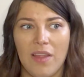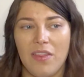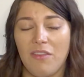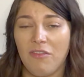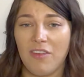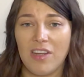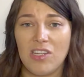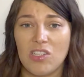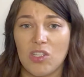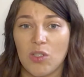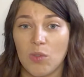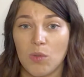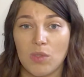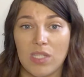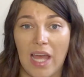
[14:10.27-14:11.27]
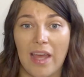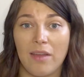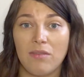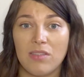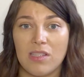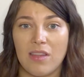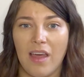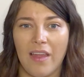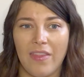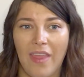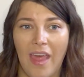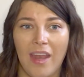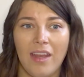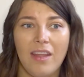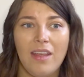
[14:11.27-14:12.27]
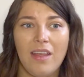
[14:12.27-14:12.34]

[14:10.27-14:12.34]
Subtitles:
in the fridge to cool down, so that then